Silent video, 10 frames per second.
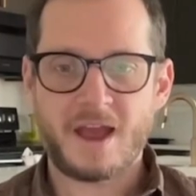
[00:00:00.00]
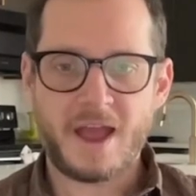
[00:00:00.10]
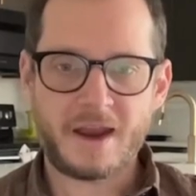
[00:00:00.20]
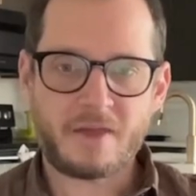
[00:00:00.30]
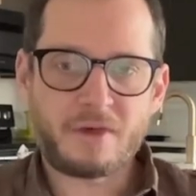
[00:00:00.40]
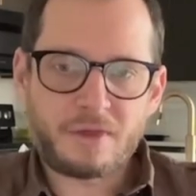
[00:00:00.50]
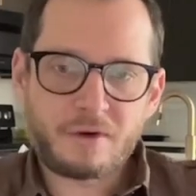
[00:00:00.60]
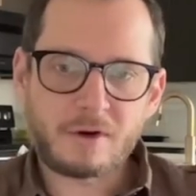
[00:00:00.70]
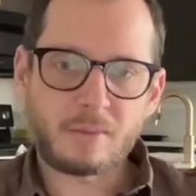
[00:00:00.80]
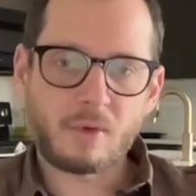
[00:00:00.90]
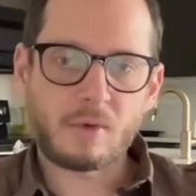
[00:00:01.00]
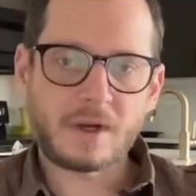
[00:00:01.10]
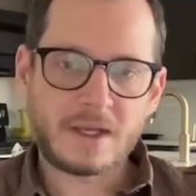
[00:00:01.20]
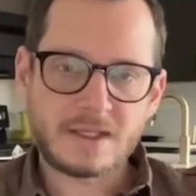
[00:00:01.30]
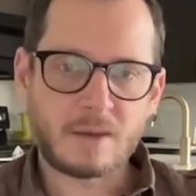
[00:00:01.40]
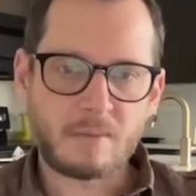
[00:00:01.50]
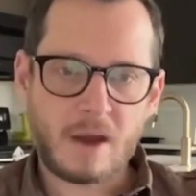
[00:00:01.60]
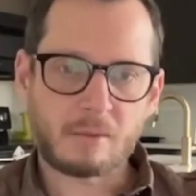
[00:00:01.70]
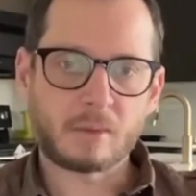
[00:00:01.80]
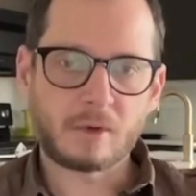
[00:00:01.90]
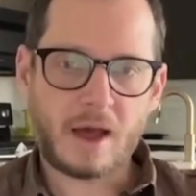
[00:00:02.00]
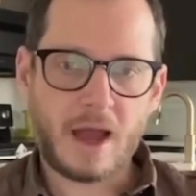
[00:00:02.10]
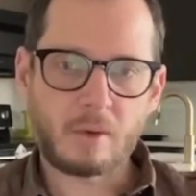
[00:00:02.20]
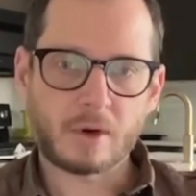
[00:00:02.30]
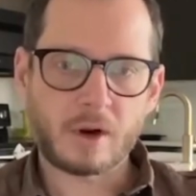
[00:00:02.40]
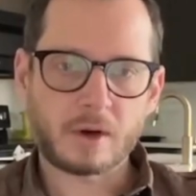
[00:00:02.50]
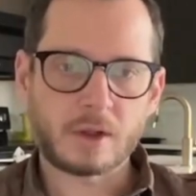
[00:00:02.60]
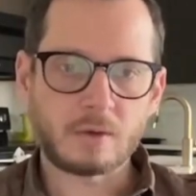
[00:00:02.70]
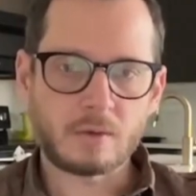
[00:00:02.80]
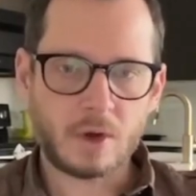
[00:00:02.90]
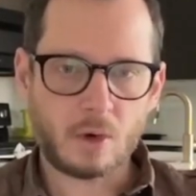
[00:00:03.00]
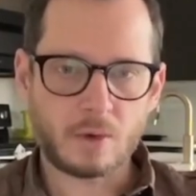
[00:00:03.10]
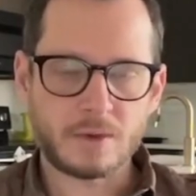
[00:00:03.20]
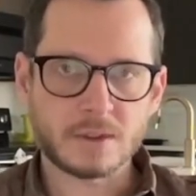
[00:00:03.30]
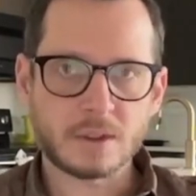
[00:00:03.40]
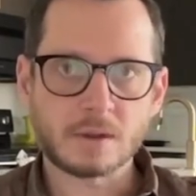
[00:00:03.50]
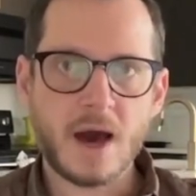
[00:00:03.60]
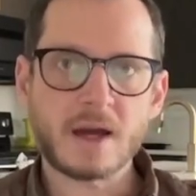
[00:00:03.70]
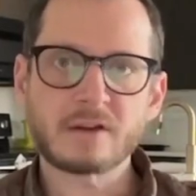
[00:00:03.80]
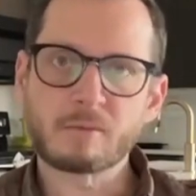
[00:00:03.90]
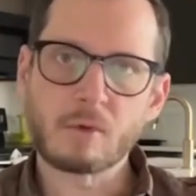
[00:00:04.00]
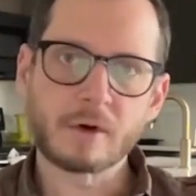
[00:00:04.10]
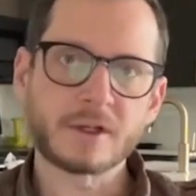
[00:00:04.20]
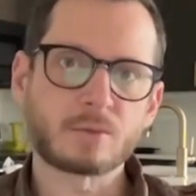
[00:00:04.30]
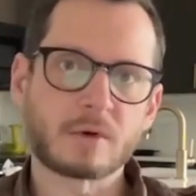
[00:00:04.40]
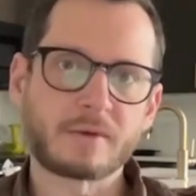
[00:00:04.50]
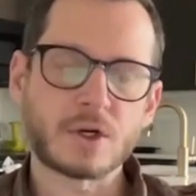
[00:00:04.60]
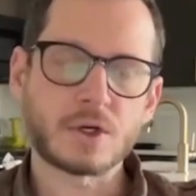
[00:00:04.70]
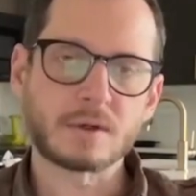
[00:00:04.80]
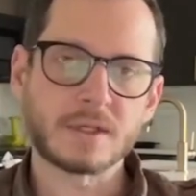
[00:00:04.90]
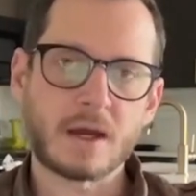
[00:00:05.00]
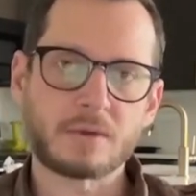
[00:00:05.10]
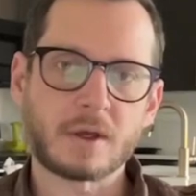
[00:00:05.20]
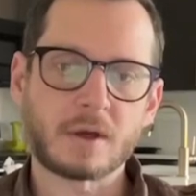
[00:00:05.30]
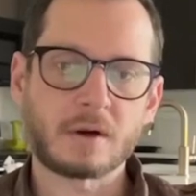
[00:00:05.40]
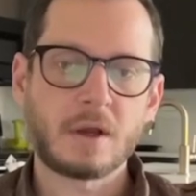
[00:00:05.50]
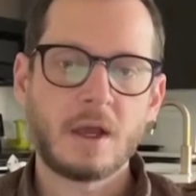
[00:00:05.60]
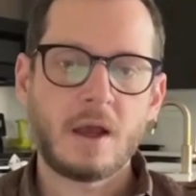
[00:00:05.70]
And on the third point, is it memorable? I would argue no. There's a lot of mortgage professionals out there.